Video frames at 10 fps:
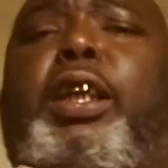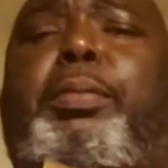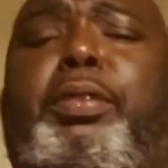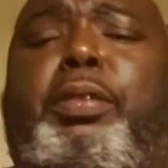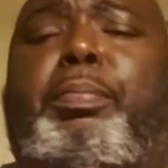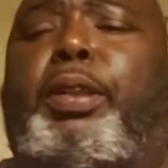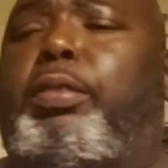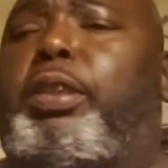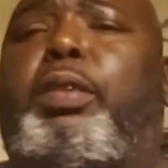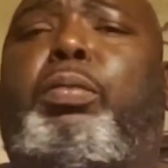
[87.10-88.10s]
cups of
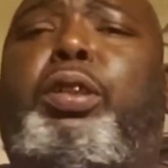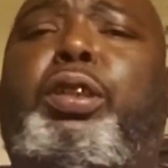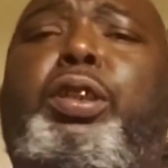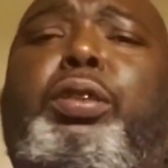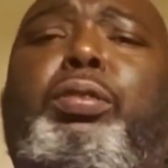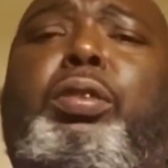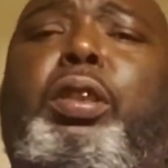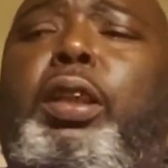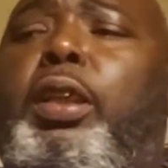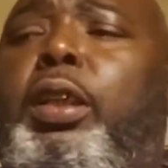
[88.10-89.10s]
milk that we'll use.
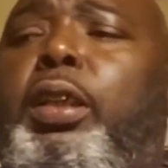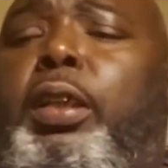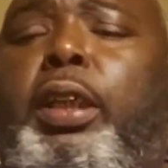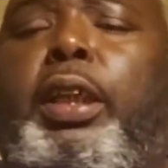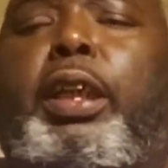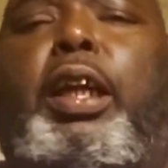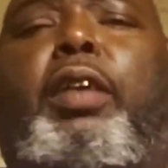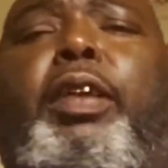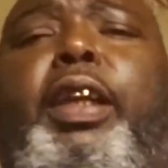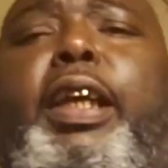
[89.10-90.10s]
And I
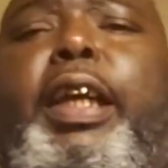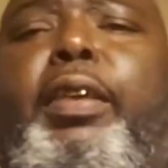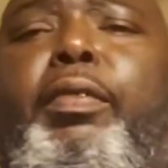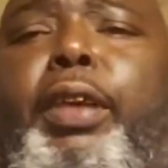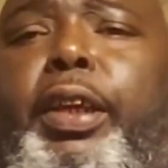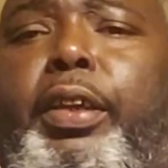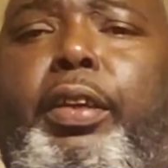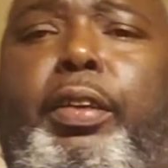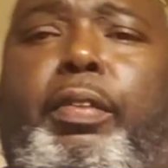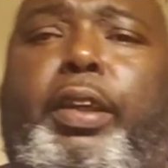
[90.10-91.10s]
already got it ready
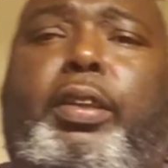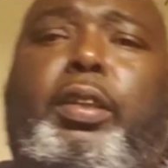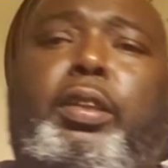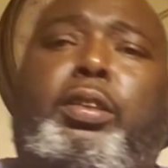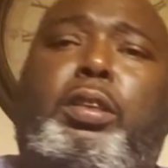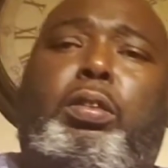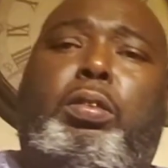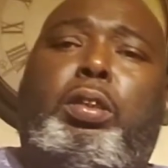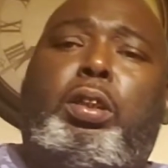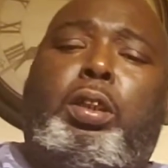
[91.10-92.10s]
here right there,
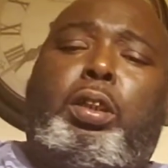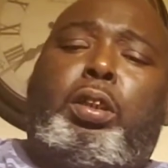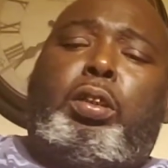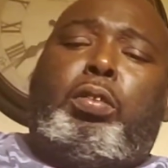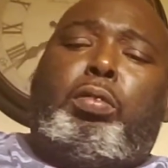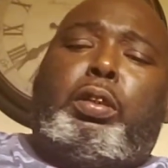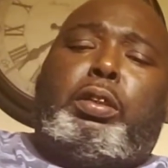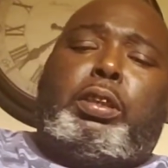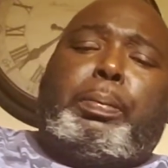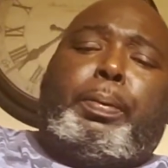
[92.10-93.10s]
so we'll
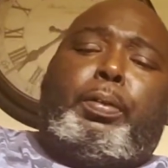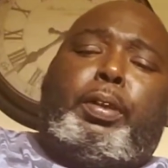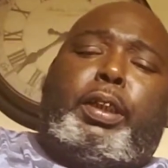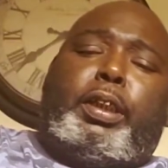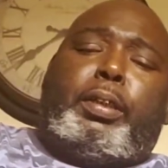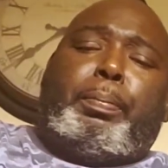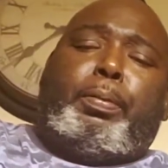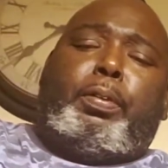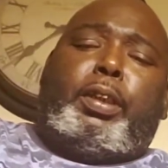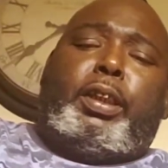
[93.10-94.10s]
just pour that
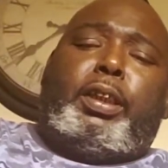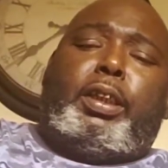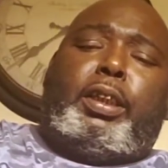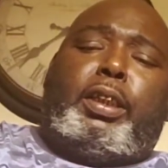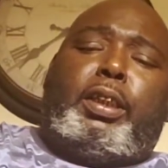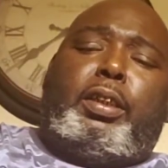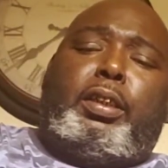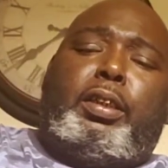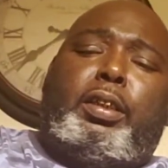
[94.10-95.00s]
in.